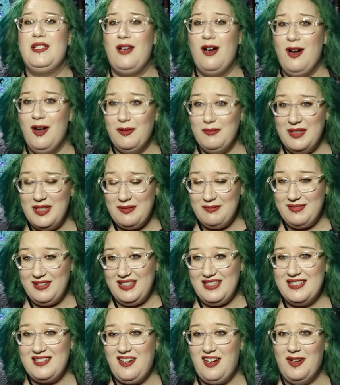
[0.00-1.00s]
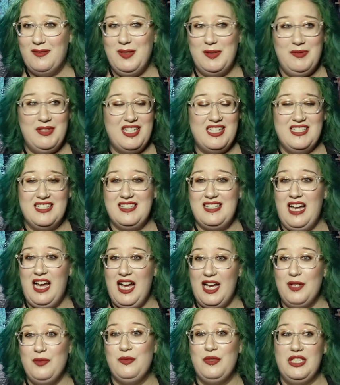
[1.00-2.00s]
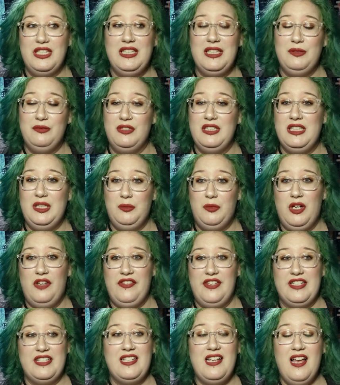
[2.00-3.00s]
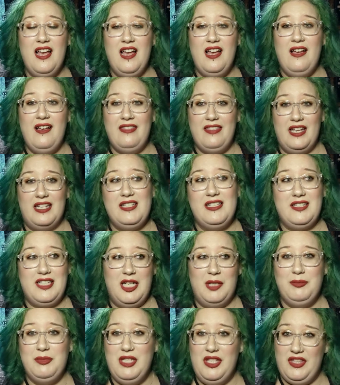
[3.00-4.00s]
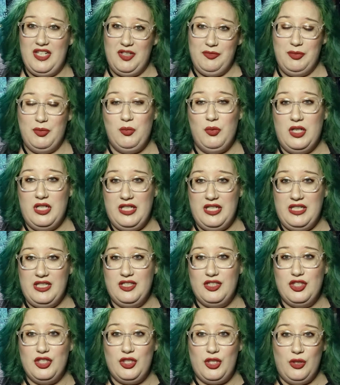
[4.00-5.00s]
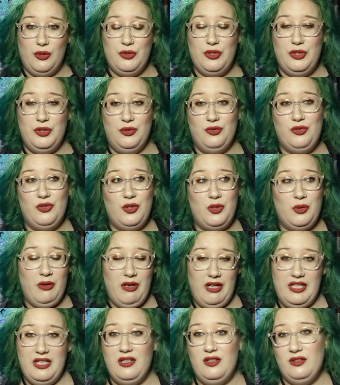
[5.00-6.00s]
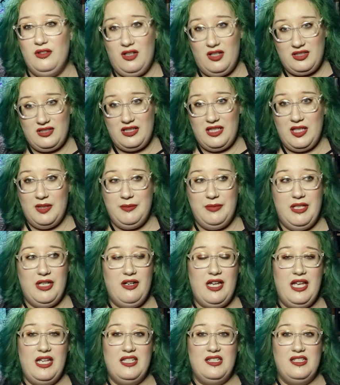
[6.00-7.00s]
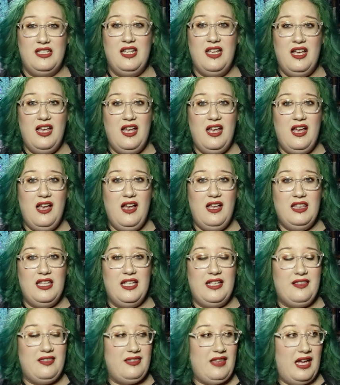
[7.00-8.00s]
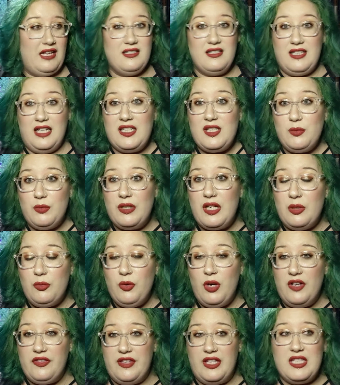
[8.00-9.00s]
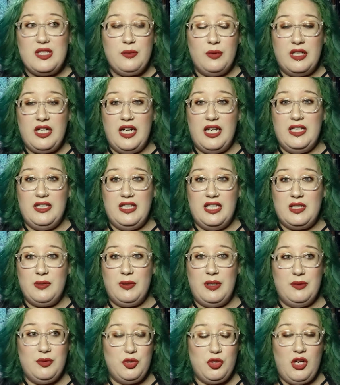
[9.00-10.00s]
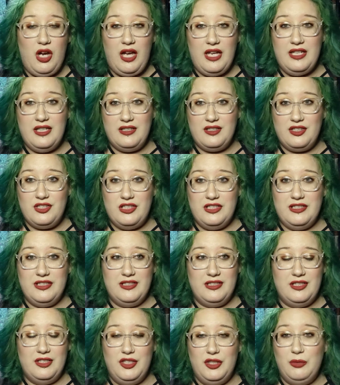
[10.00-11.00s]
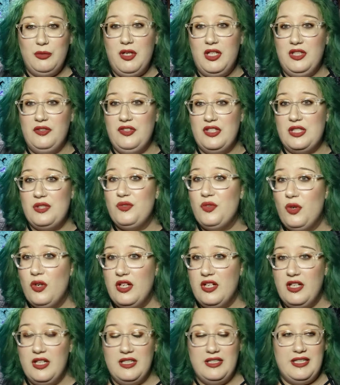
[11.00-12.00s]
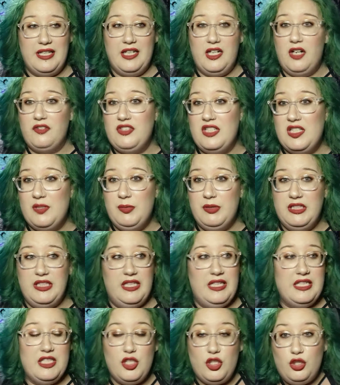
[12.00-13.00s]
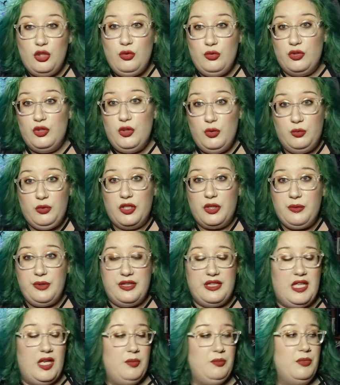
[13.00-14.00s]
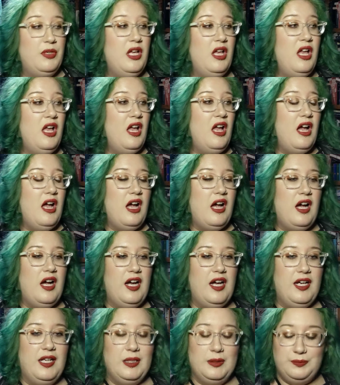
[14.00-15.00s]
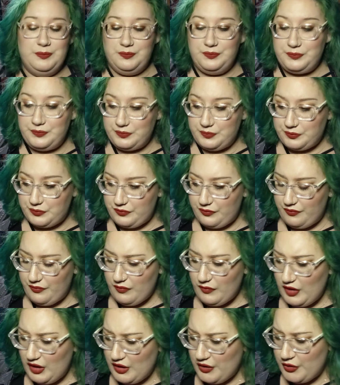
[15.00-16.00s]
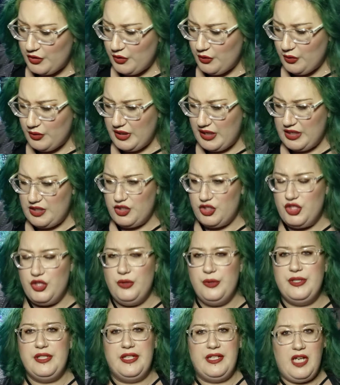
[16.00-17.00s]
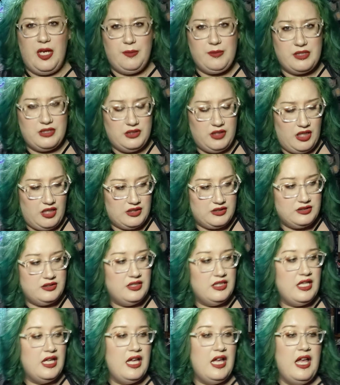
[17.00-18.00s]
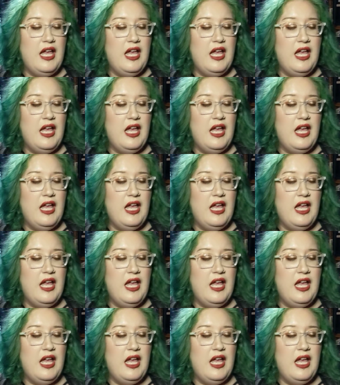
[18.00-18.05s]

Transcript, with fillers: please call me, please call me because I really, really want this. That's the company that I've been wanting to go to quite a long time now. And like that, that's what I want. That's what I, that's what I'm trying to, to do all of this for and get off disability is to, to work with them. Um, so then Tuesday comes along